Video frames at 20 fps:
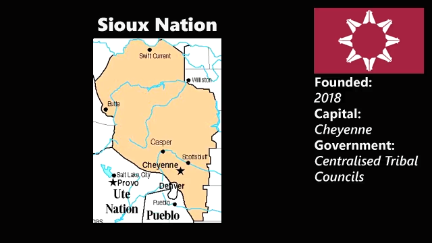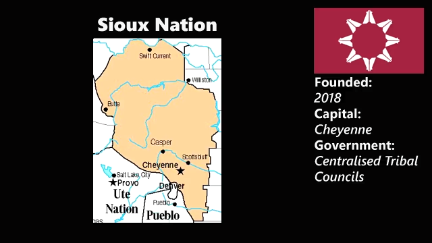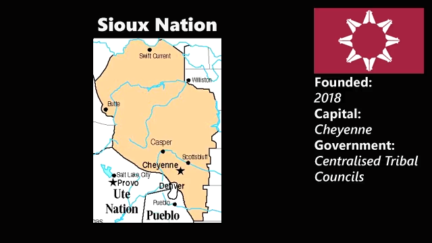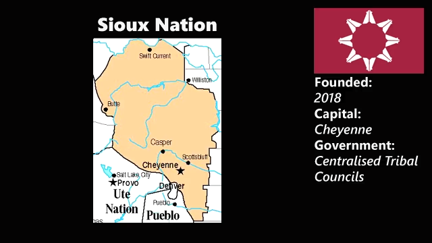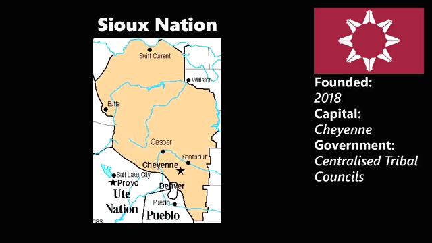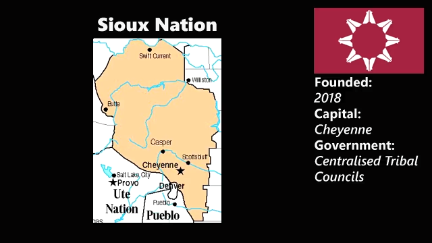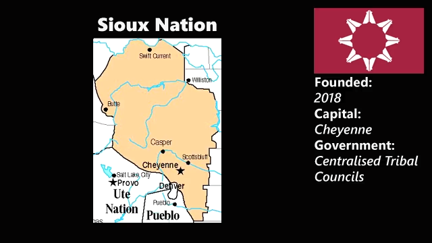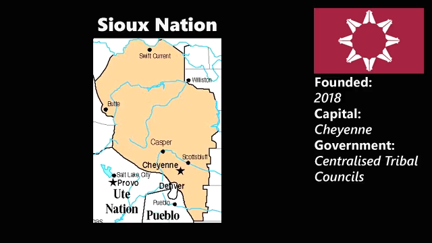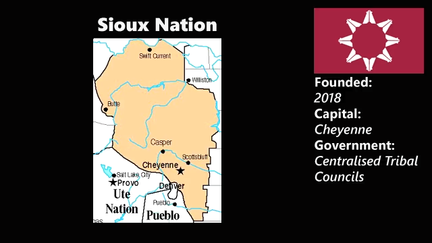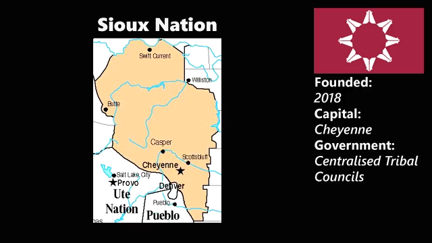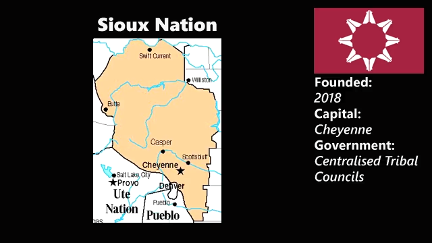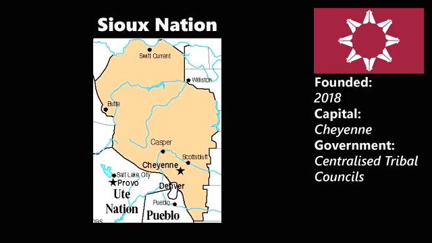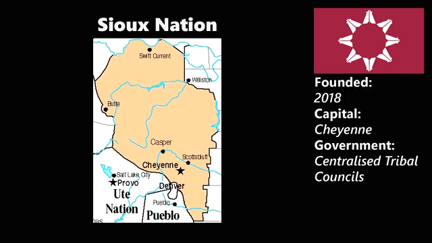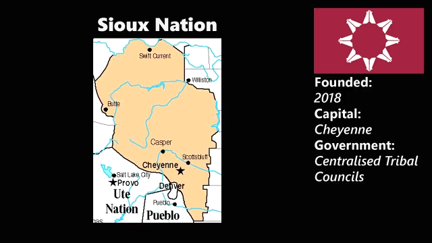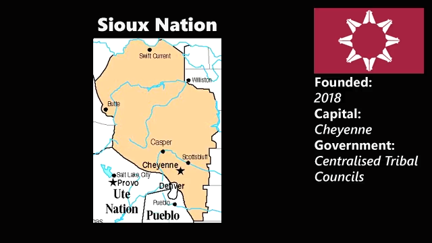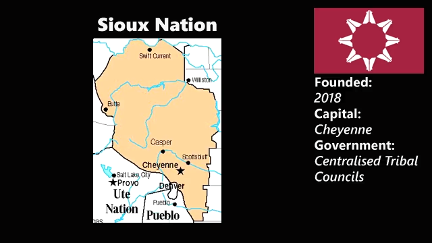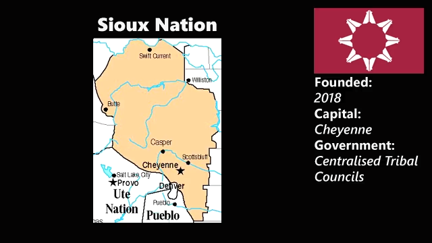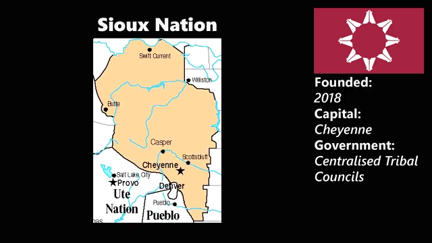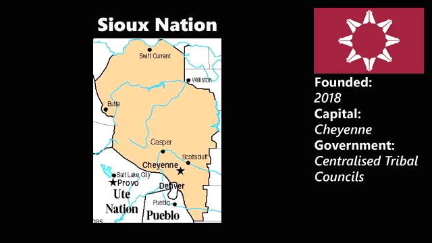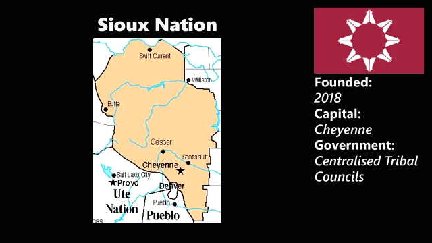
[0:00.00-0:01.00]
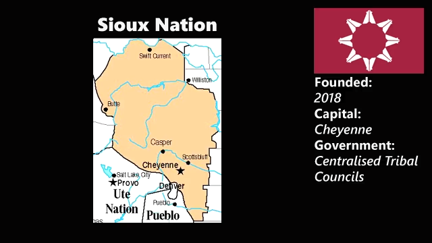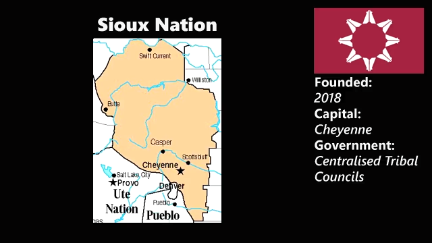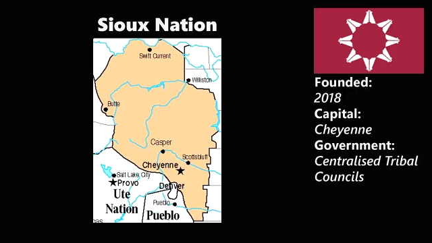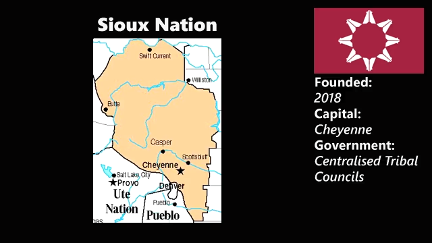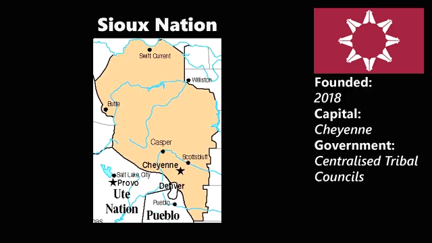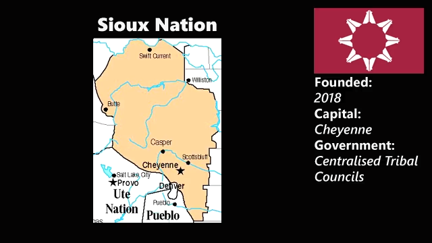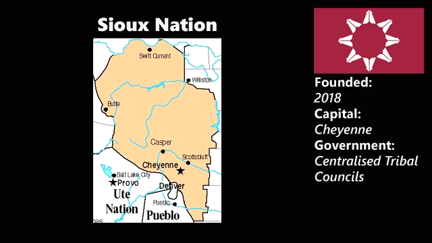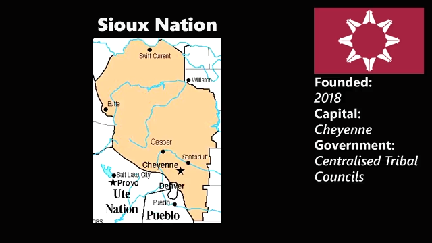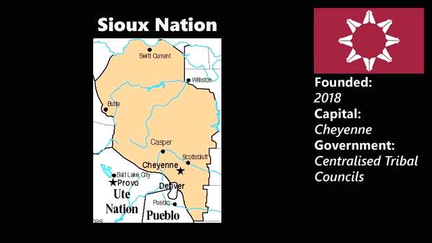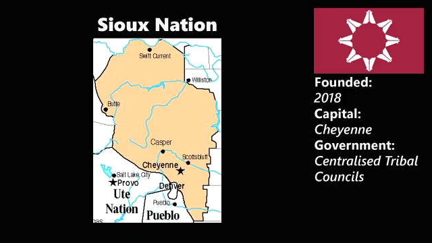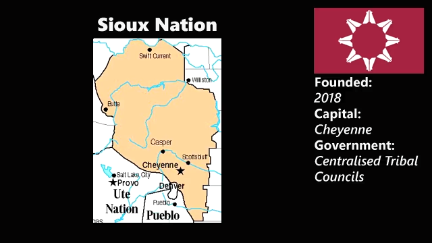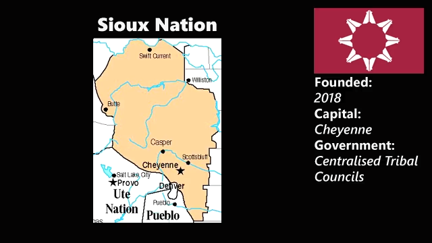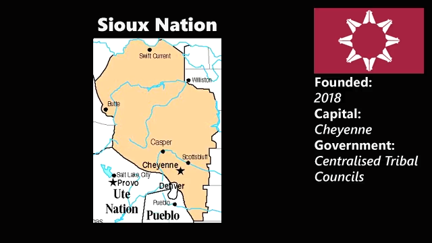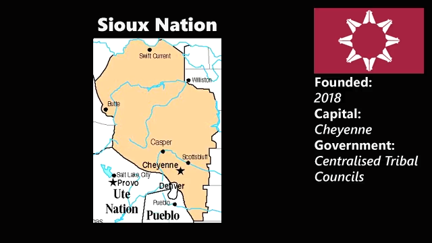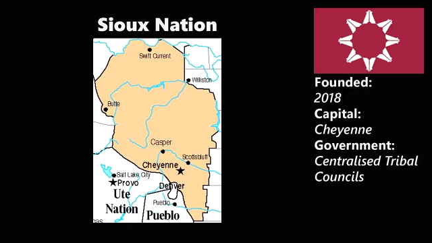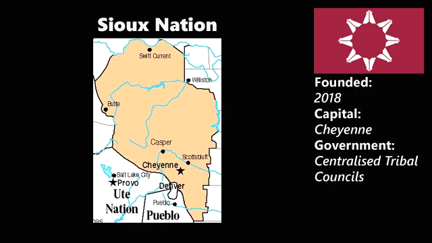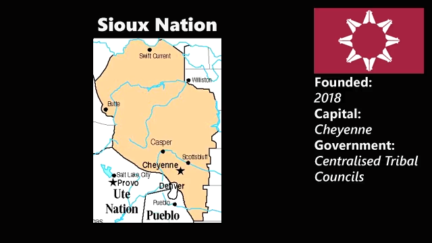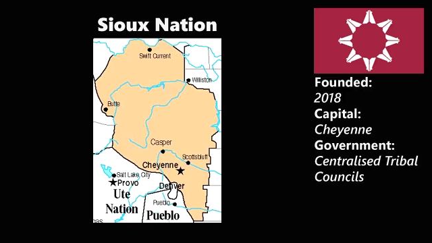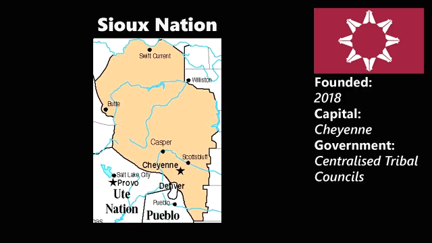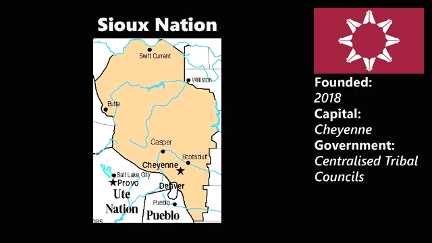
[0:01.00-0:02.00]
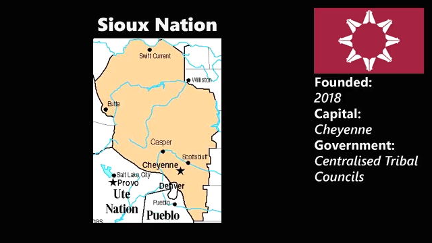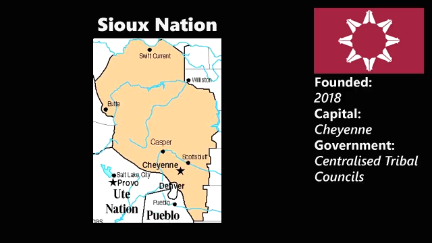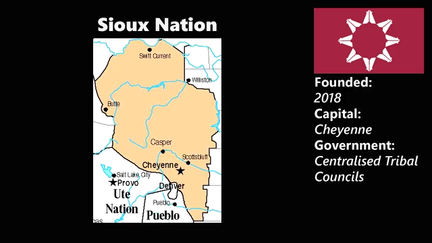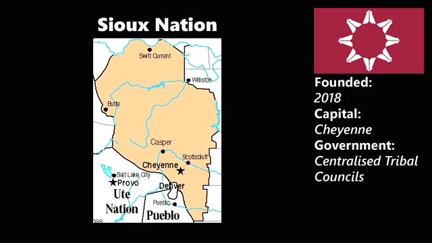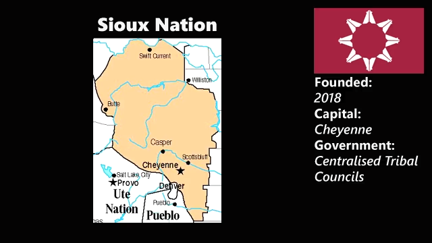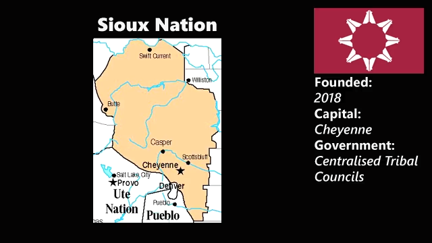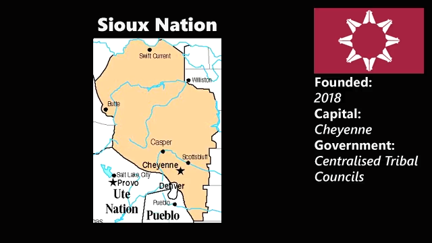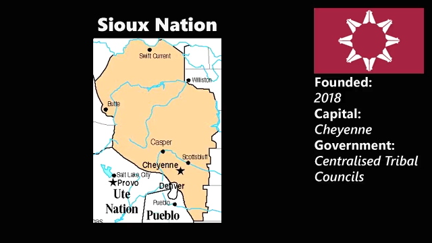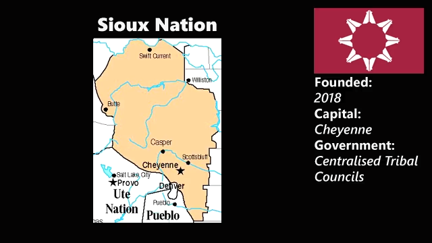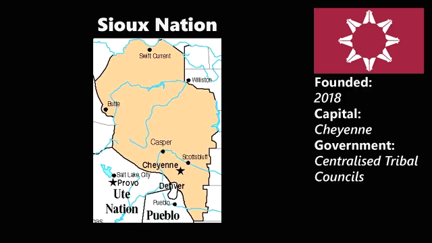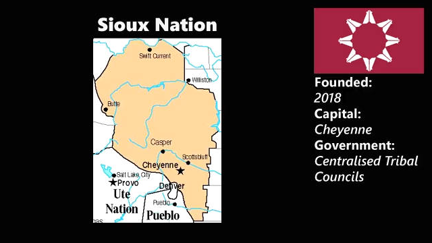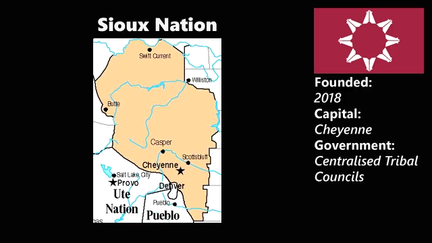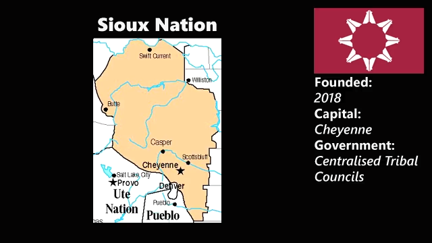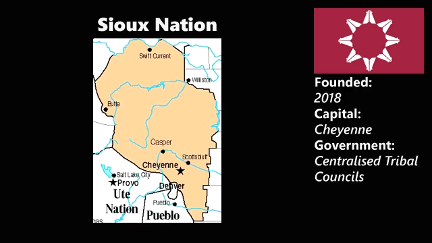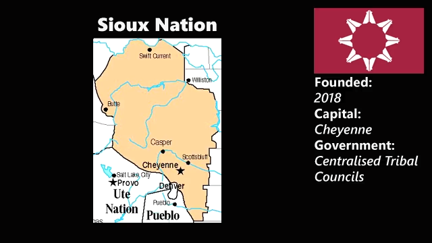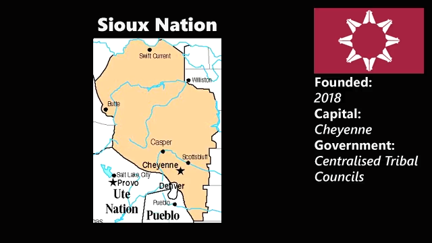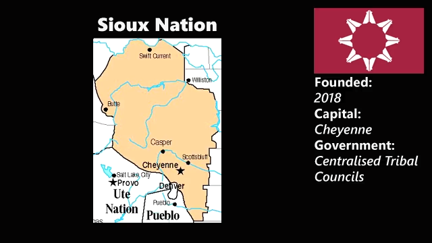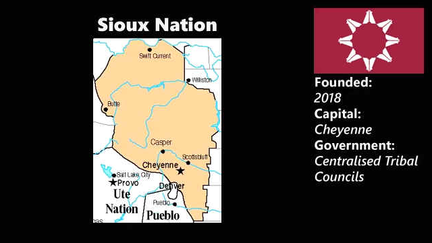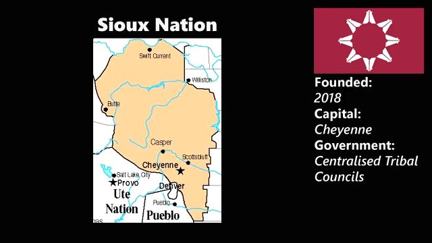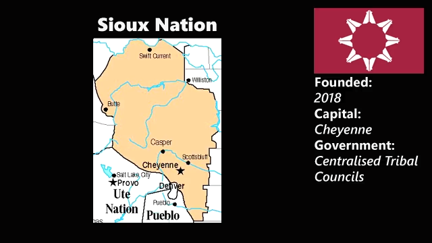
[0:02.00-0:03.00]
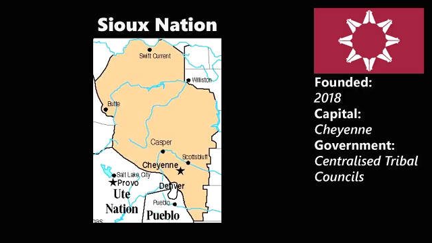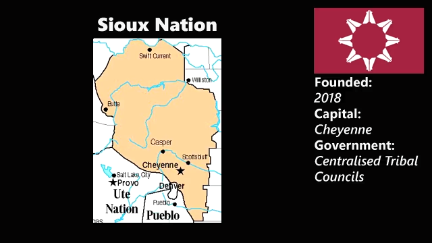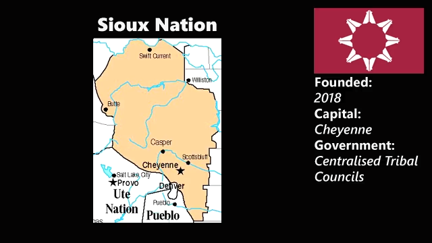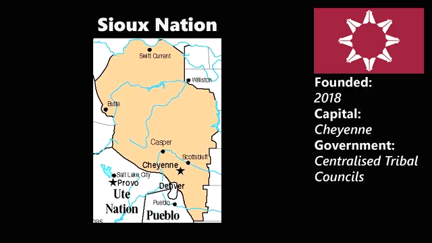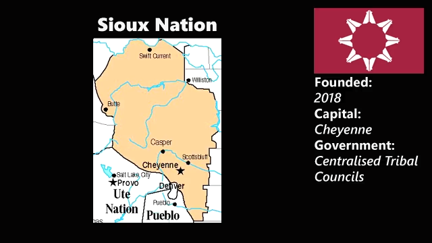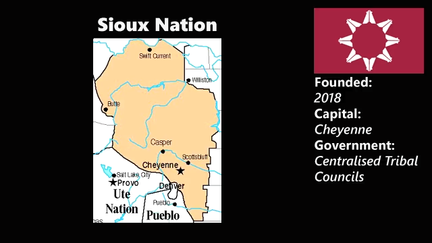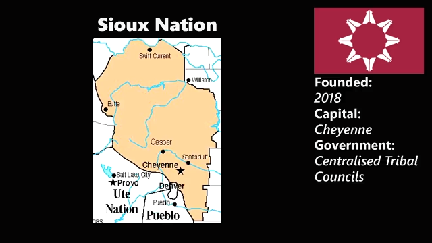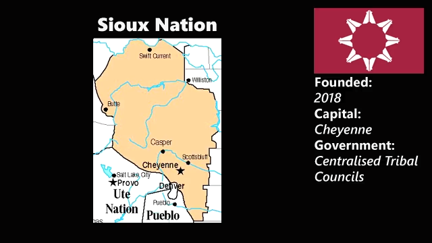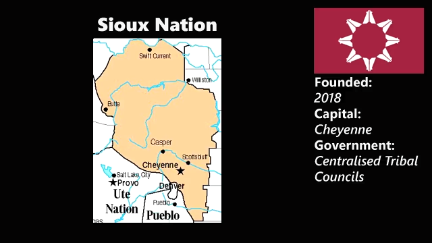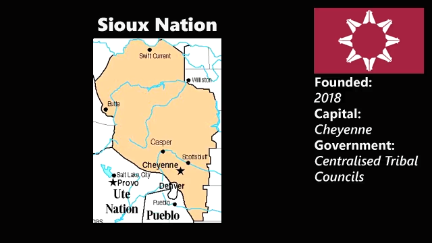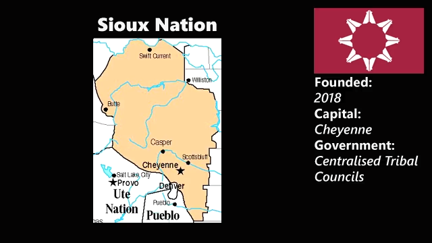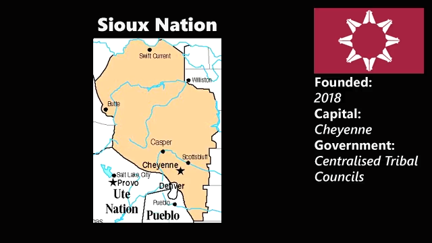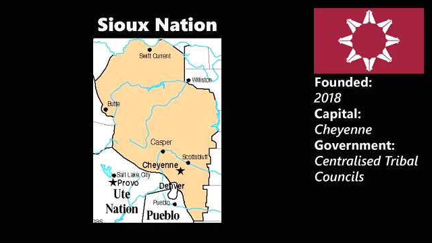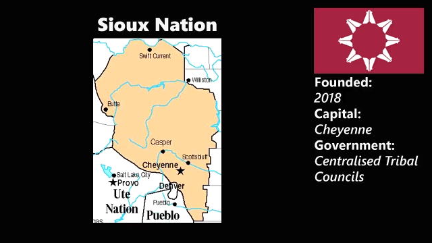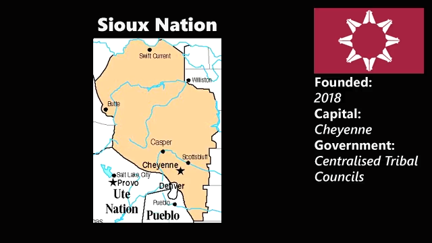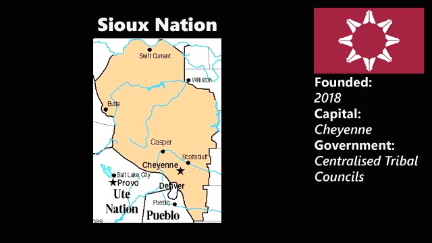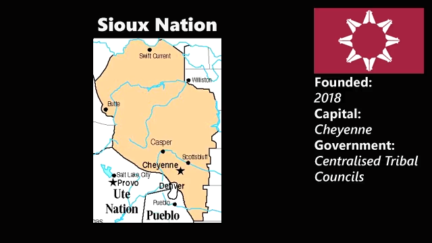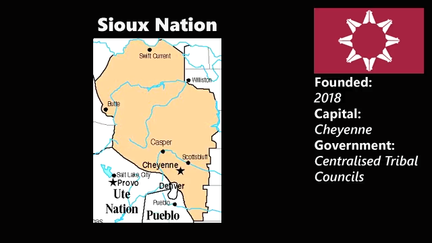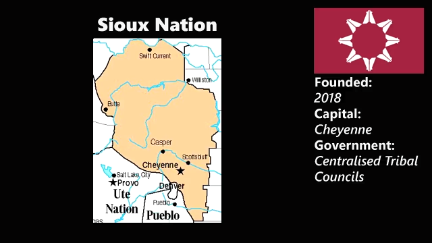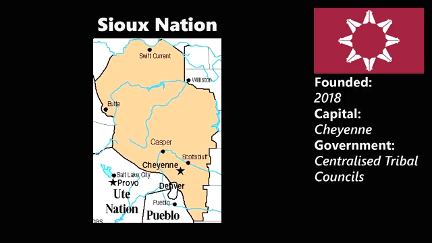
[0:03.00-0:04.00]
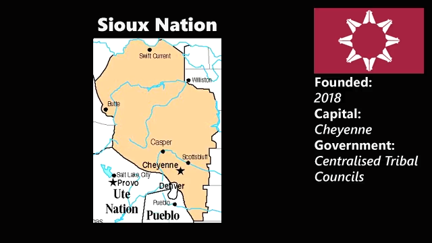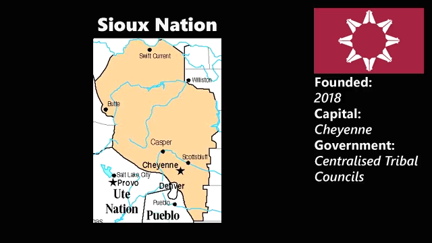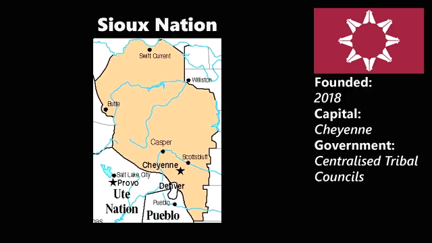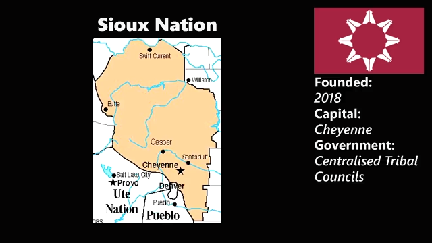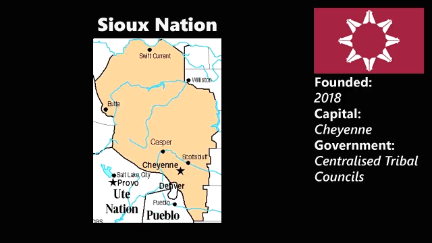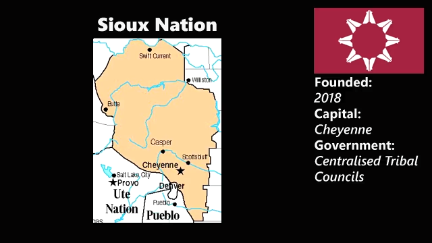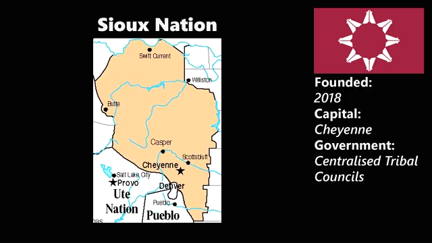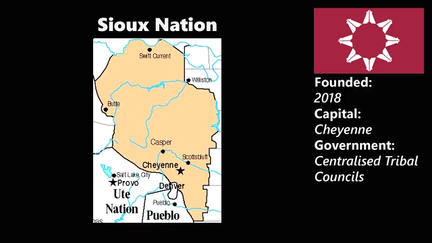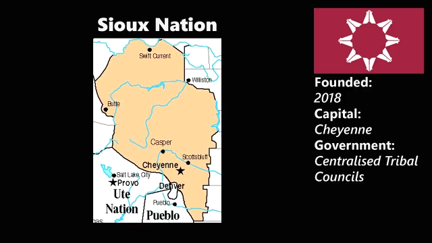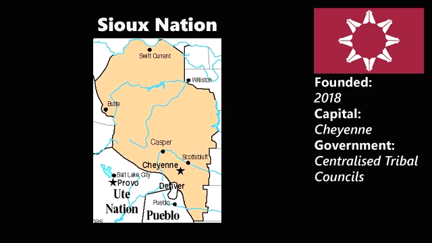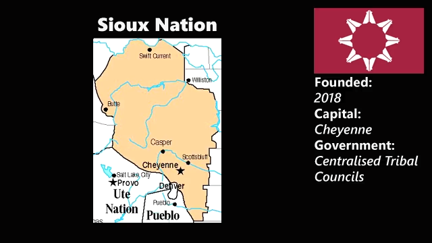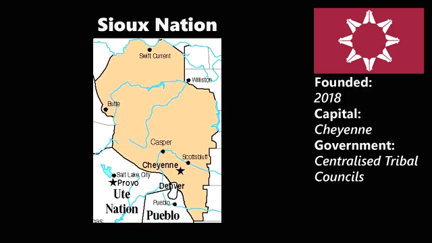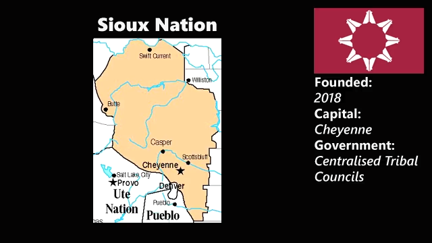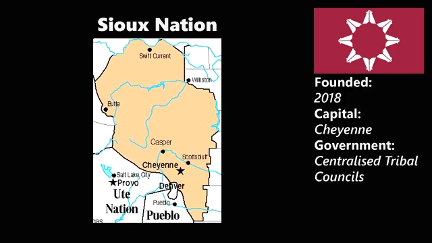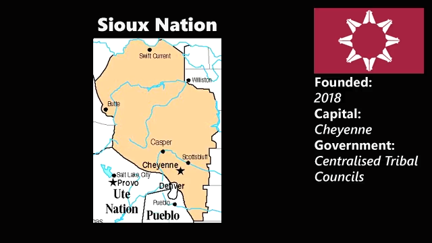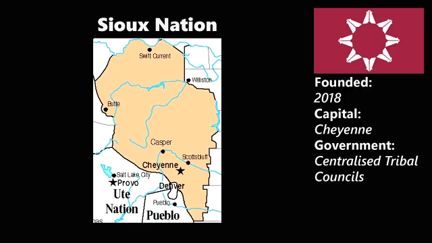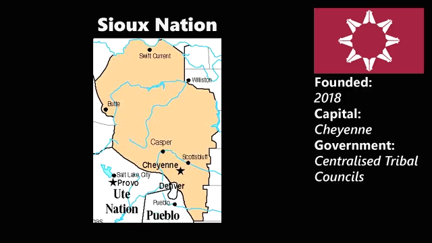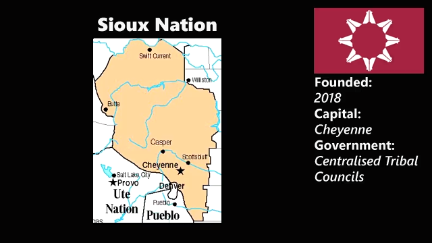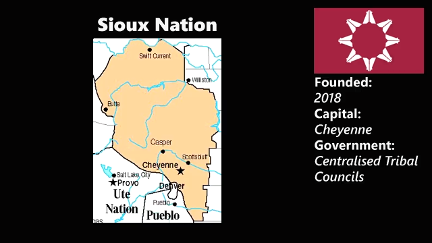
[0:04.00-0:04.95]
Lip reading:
No face is visible, so there are no lips to read.